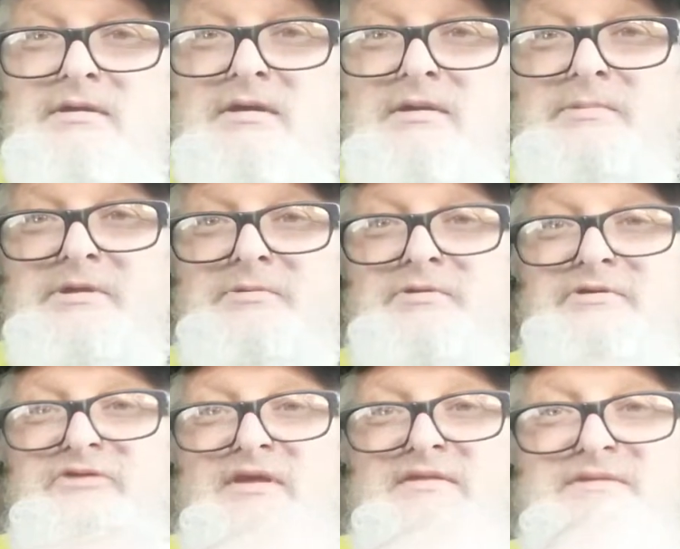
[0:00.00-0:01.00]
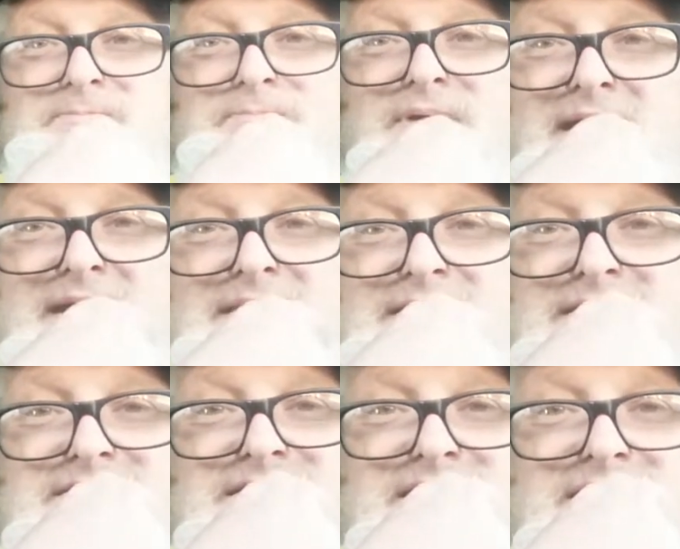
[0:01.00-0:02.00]
Hubby was at the pilot.
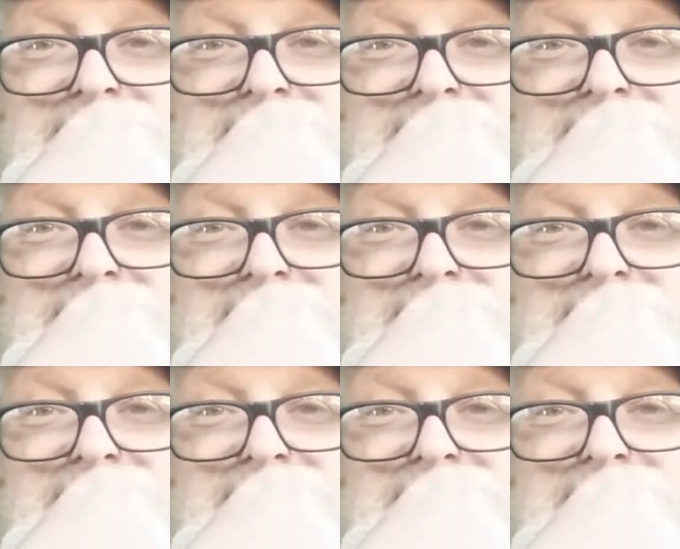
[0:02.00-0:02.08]
The